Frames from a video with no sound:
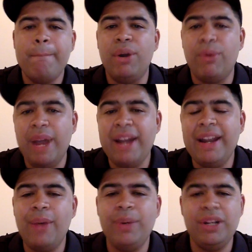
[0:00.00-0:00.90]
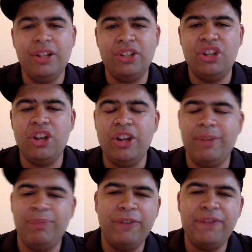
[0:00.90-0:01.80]
But right now it looks
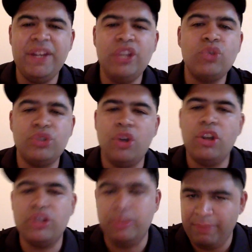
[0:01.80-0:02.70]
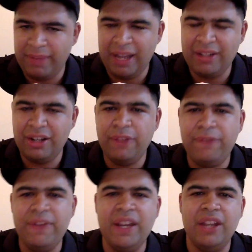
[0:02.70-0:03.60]
good. The finish was awesome. I dug the
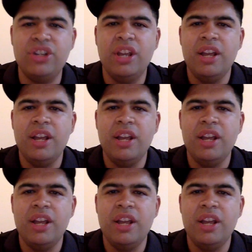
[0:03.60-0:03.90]
finish.